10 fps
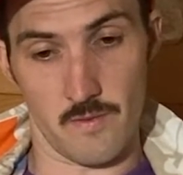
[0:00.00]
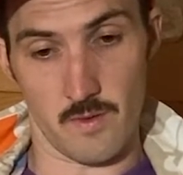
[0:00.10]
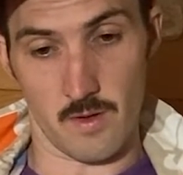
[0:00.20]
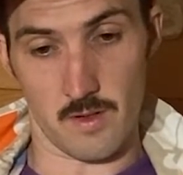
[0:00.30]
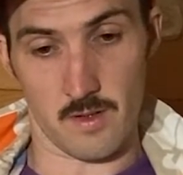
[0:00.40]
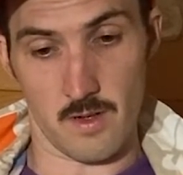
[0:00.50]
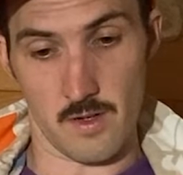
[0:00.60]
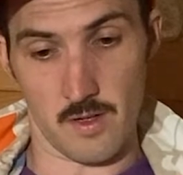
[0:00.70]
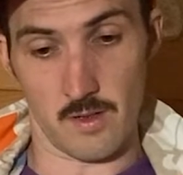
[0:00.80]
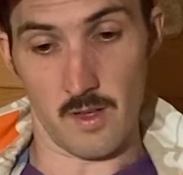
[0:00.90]
Ford
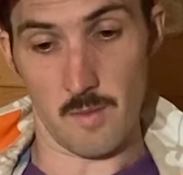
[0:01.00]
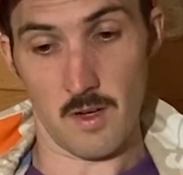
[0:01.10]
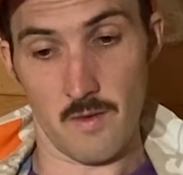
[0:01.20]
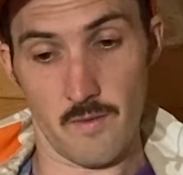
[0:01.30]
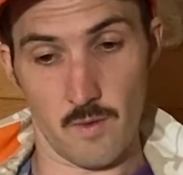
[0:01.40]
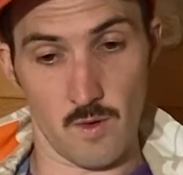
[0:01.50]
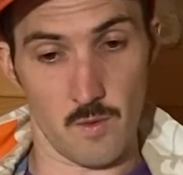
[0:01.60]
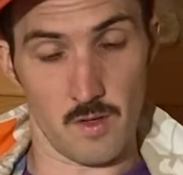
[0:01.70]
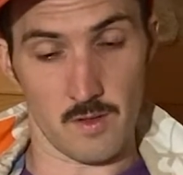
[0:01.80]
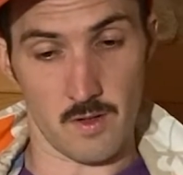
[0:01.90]
Excursion Limited
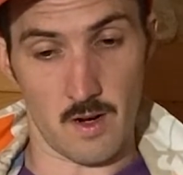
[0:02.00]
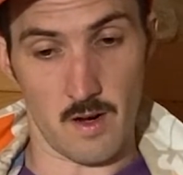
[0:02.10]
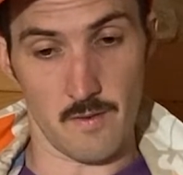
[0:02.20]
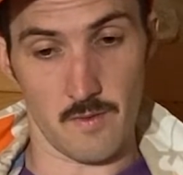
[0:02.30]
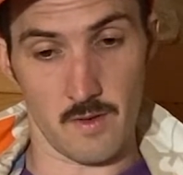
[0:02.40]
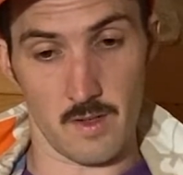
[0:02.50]
4-wheel drive.